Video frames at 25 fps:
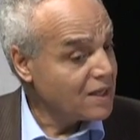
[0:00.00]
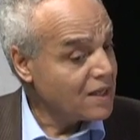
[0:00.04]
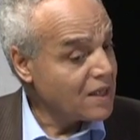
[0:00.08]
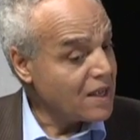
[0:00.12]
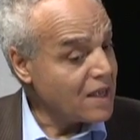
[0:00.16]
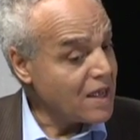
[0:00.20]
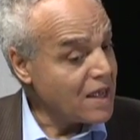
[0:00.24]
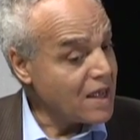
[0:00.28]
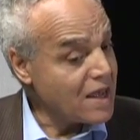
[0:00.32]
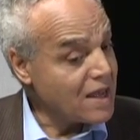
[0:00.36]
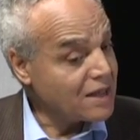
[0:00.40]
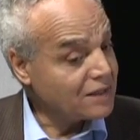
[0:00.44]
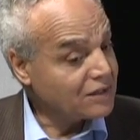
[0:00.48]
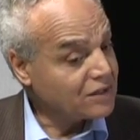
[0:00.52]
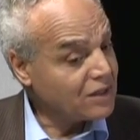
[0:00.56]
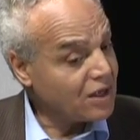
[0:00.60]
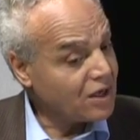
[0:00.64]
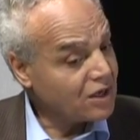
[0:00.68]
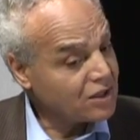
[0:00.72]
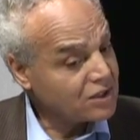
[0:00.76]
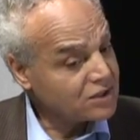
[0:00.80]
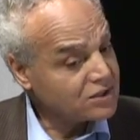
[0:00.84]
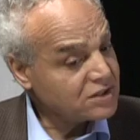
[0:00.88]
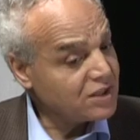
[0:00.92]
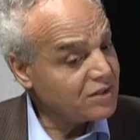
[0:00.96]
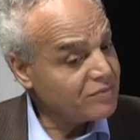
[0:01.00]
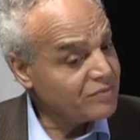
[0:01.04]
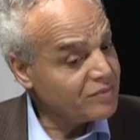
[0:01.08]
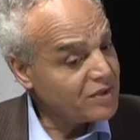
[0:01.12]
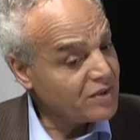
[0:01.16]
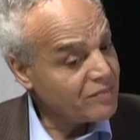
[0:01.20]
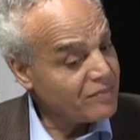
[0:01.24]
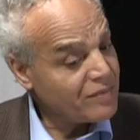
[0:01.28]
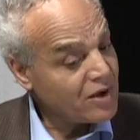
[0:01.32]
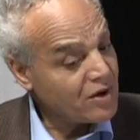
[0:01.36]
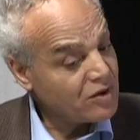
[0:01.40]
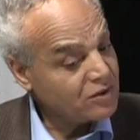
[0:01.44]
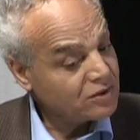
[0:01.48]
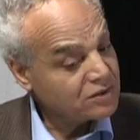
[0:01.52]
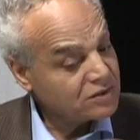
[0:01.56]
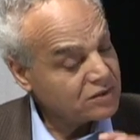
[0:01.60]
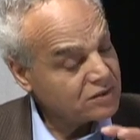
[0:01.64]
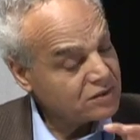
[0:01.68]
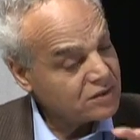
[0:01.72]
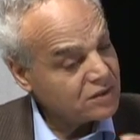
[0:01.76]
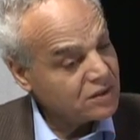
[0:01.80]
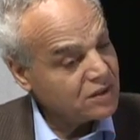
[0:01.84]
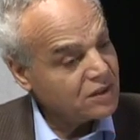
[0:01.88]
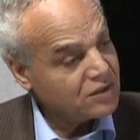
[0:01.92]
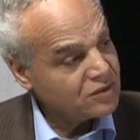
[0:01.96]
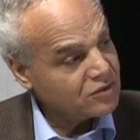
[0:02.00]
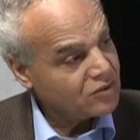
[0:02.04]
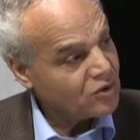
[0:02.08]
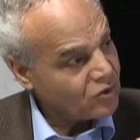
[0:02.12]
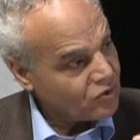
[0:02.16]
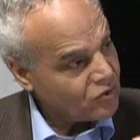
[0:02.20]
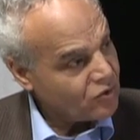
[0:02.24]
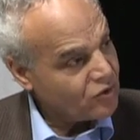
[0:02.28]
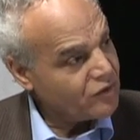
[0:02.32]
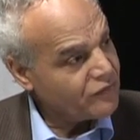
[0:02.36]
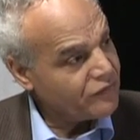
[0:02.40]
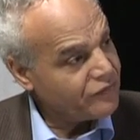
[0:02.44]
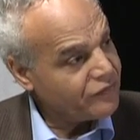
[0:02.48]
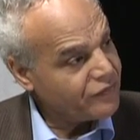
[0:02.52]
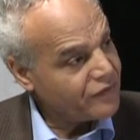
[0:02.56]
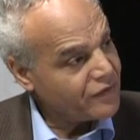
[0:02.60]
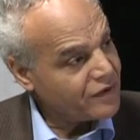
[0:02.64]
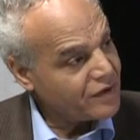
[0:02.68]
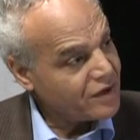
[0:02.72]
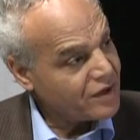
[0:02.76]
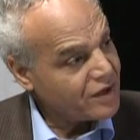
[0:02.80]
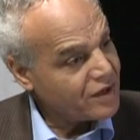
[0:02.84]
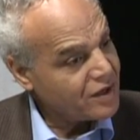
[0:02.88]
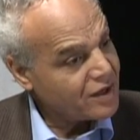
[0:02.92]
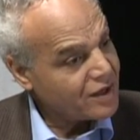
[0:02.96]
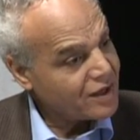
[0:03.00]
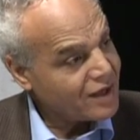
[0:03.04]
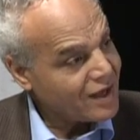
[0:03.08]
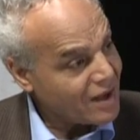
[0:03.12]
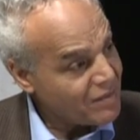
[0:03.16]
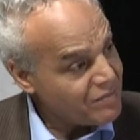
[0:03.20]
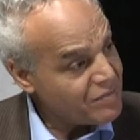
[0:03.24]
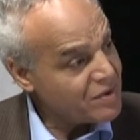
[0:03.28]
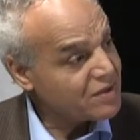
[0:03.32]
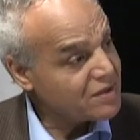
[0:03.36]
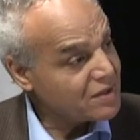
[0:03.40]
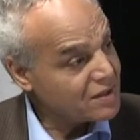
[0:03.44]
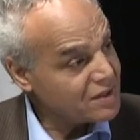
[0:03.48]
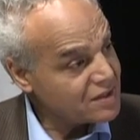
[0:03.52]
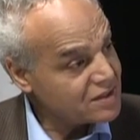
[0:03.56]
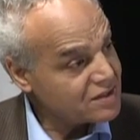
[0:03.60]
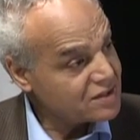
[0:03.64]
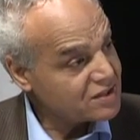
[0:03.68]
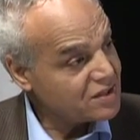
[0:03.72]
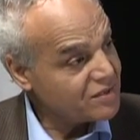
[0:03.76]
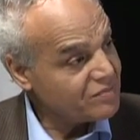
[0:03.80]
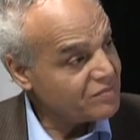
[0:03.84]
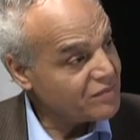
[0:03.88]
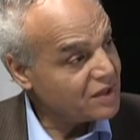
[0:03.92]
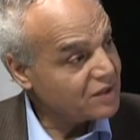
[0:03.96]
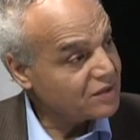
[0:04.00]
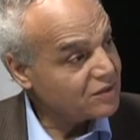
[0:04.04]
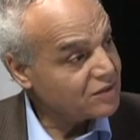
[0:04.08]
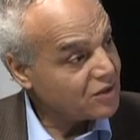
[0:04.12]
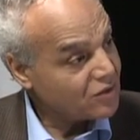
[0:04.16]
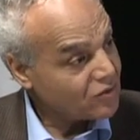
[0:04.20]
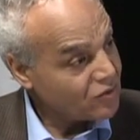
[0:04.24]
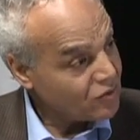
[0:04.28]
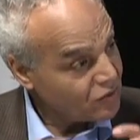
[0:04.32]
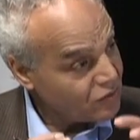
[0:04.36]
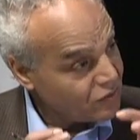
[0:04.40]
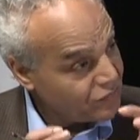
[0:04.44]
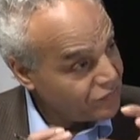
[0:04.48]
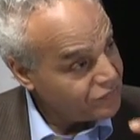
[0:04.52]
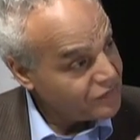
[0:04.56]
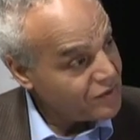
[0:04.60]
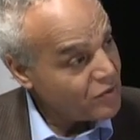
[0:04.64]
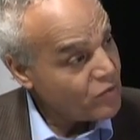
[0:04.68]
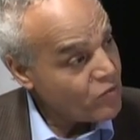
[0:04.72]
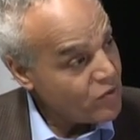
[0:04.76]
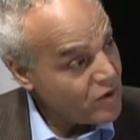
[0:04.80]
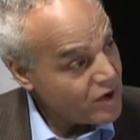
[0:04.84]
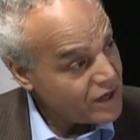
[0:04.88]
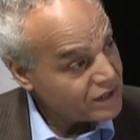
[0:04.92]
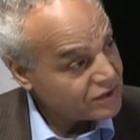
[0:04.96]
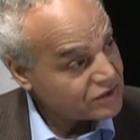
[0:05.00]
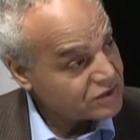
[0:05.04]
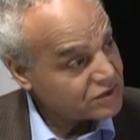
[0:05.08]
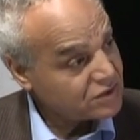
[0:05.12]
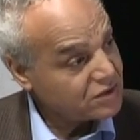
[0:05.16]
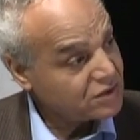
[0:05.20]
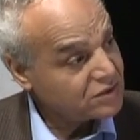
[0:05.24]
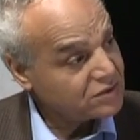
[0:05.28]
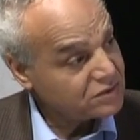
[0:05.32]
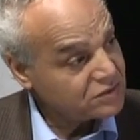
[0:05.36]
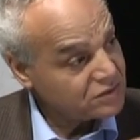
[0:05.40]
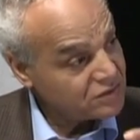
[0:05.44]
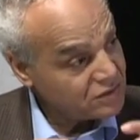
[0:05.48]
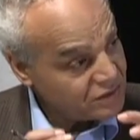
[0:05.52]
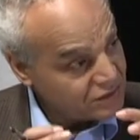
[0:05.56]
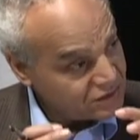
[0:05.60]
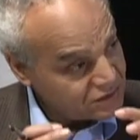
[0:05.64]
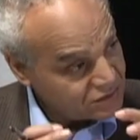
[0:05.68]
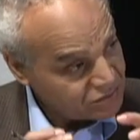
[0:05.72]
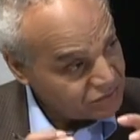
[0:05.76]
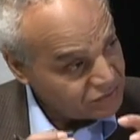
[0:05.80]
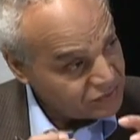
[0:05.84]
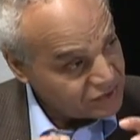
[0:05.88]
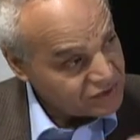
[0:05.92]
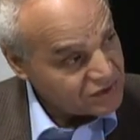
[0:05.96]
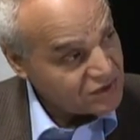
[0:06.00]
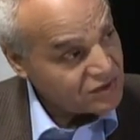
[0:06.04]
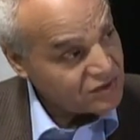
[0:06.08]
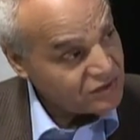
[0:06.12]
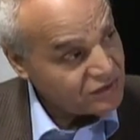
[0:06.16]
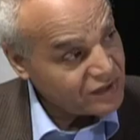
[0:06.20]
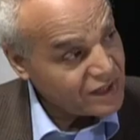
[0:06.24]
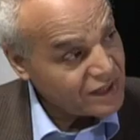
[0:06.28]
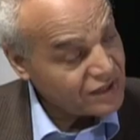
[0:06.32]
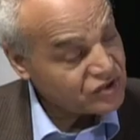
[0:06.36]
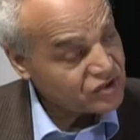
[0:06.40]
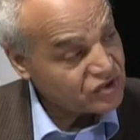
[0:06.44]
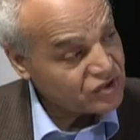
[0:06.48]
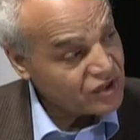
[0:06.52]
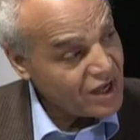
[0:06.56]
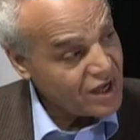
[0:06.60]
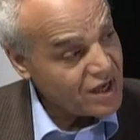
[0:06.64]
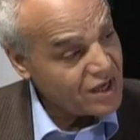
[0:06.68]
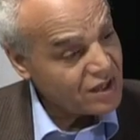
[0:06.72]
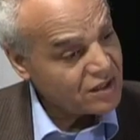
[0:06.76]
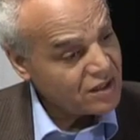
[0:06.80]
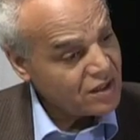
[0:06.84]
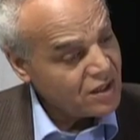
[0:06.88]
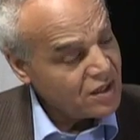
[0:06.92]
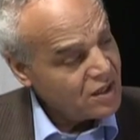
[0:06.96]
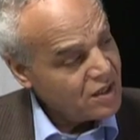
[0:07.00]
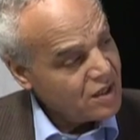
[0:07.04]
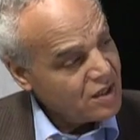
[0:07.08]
And talk us a little bit about the role of capitalism and the role of the West, and especially the United States,